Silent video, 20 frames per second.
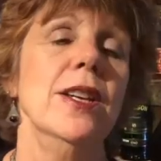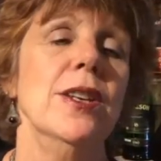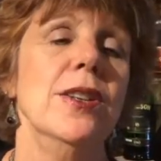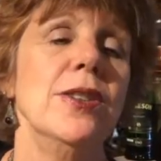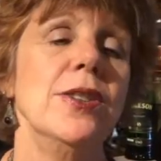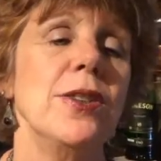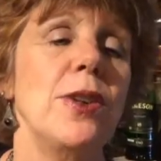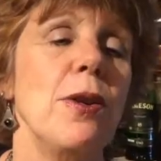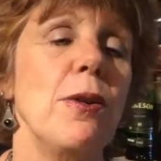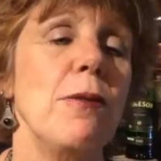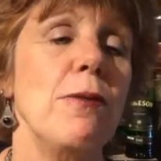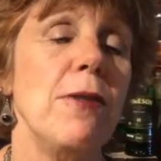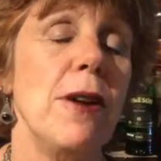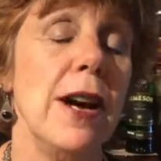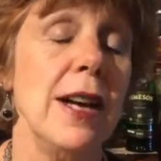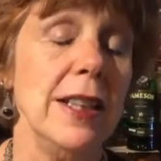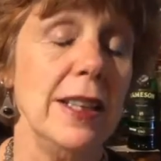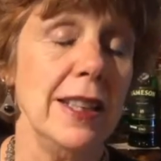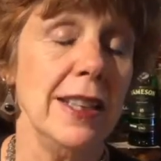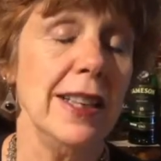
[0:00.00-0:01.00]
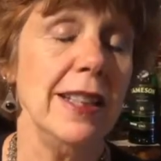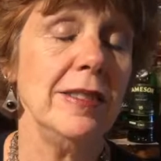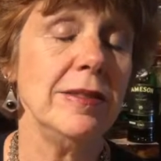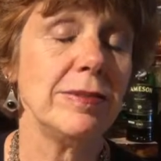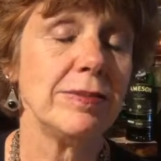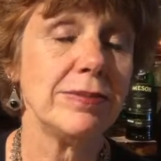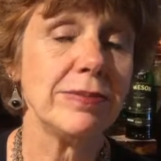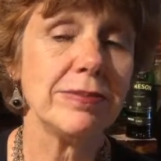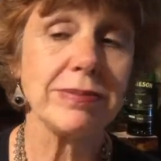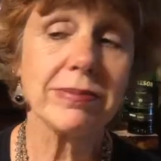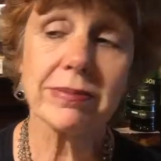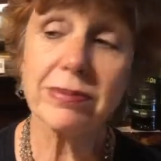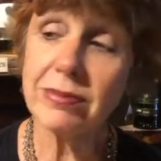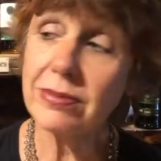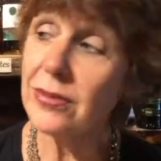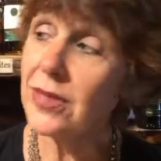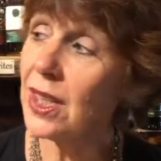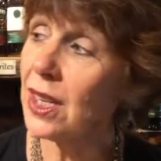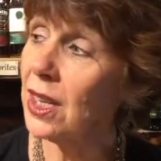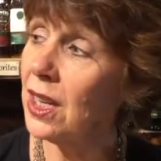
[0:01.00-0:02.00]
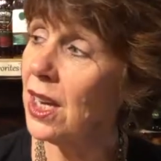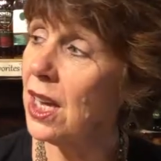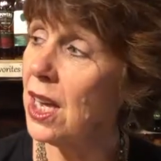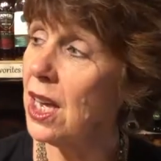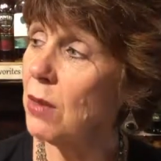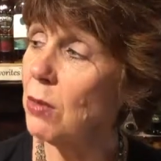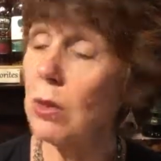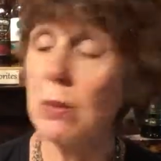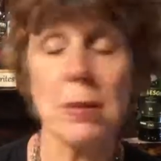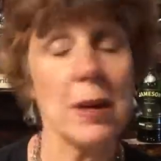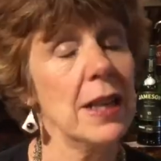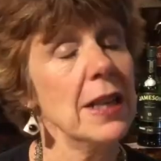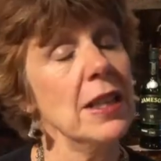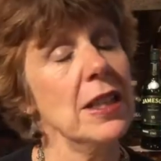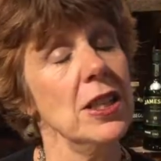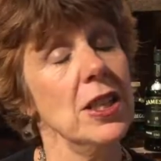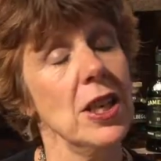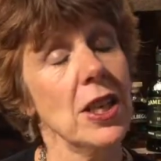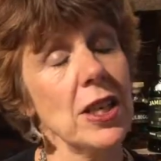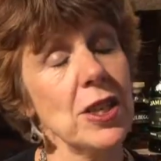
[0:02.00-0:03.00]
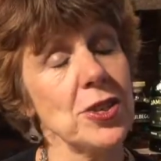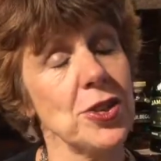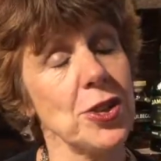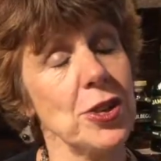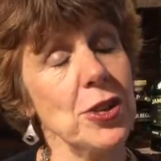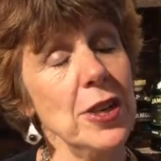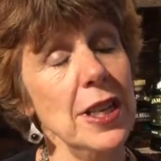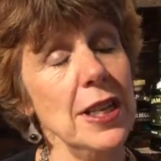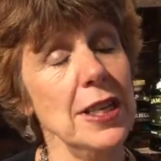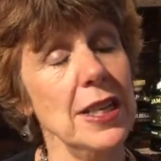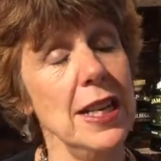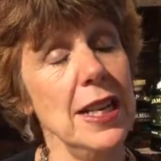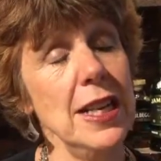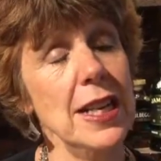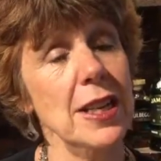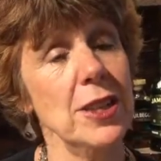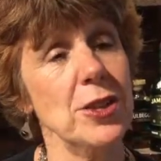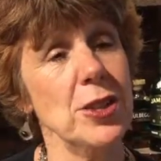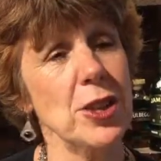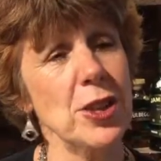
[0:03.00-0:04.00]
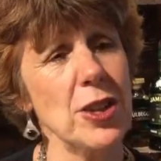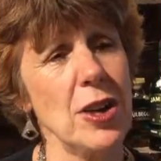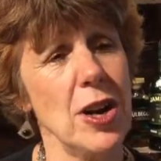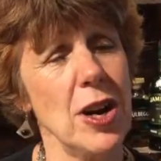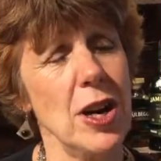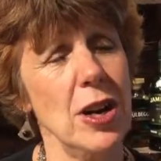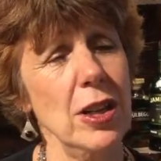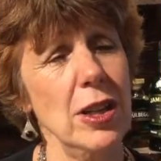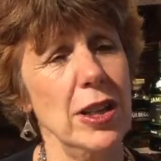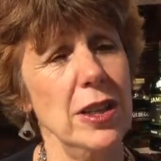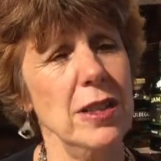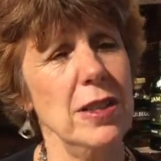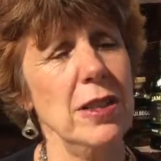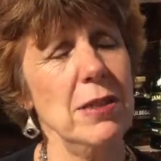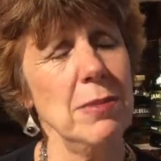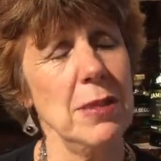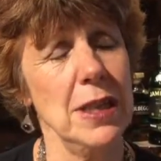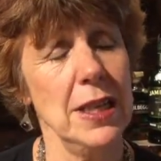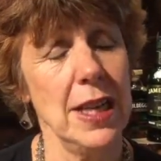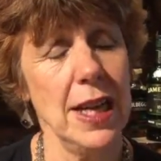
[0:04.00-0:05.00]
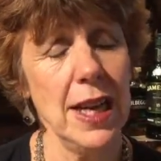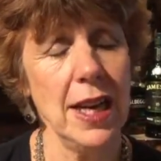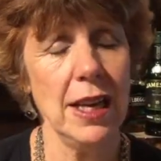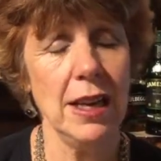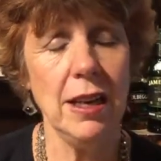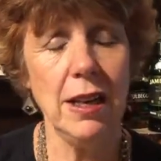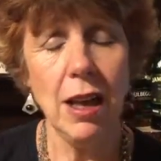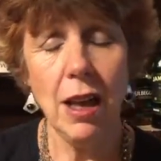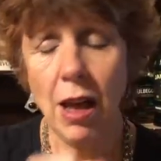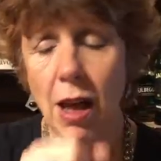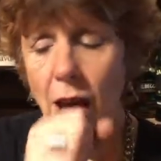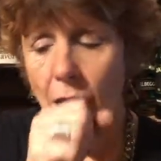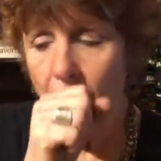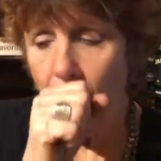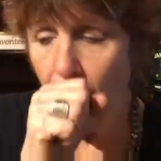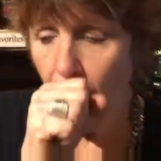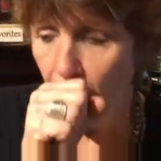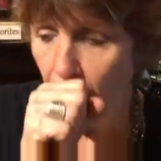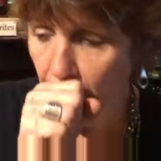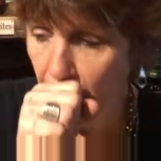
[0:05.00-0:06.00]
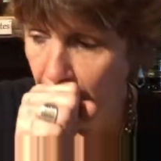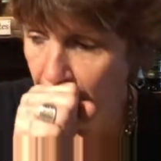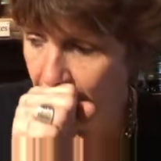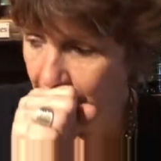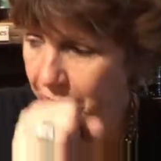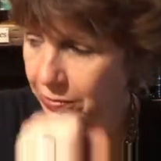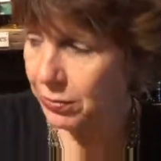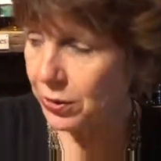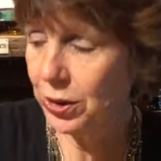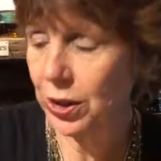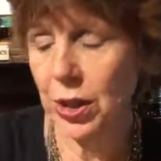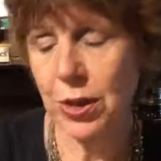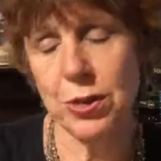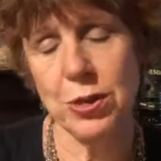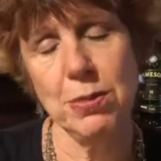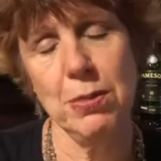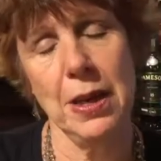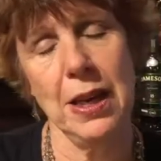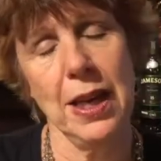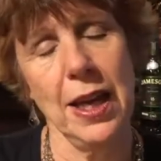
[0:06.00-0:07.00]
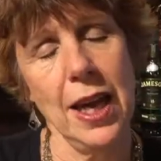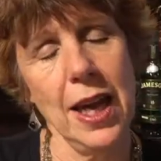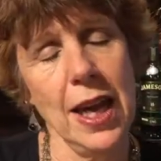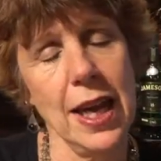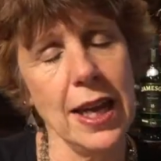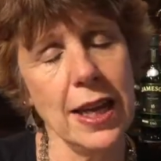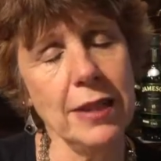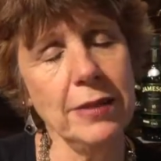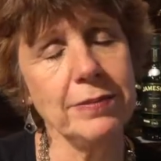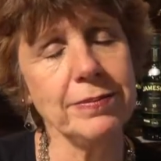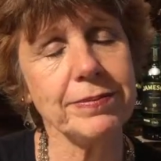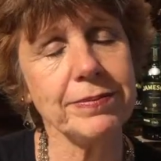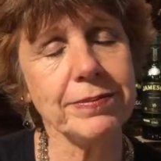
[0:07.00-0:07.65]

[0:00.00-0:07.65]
So finally, when my youngest turned 18, I took her to Ireland, my dad. Excuse me. And